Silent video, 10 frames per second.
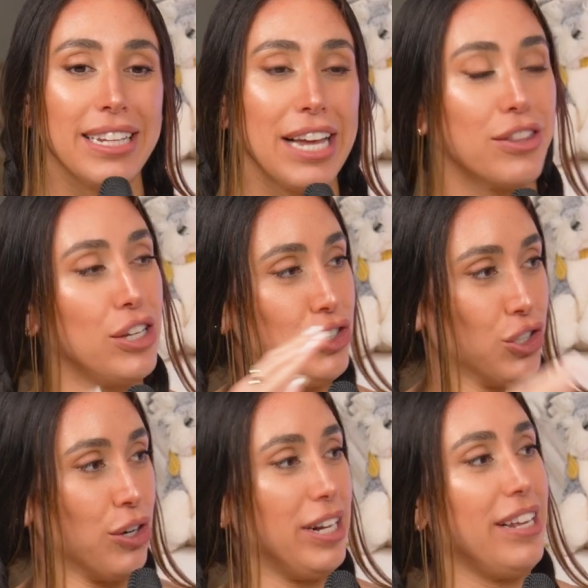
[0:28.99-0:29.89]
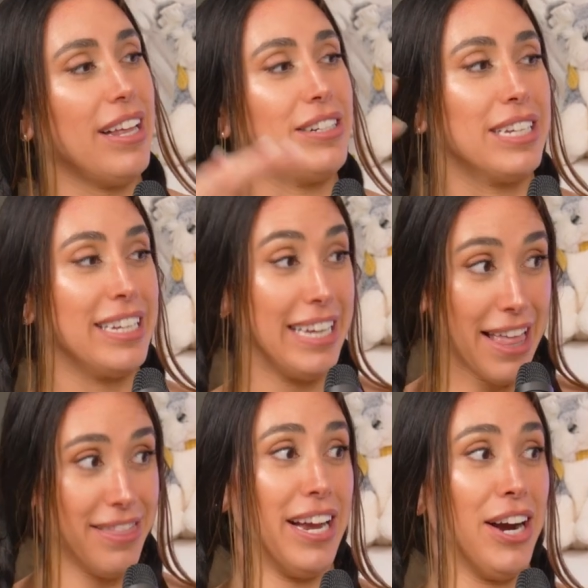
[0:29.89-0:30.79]
like the journey to
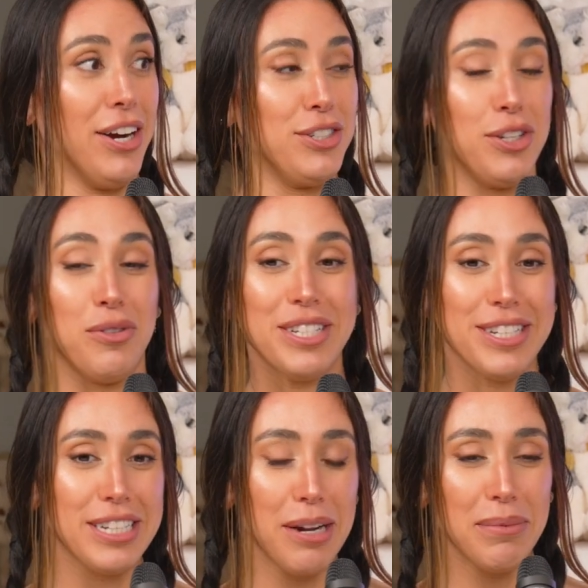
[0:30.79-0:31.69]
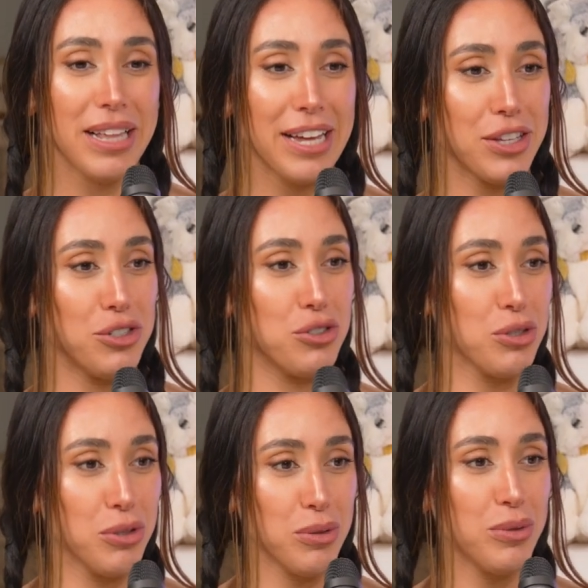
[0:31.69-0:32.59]
get there. So this is going to be like the
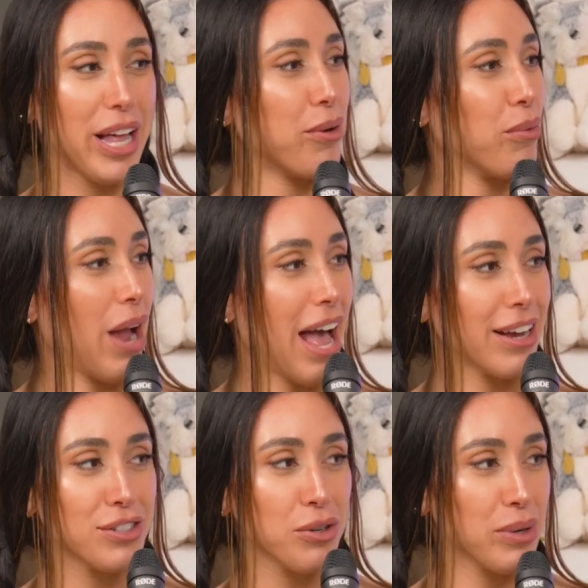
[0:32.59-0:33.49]
true like rags to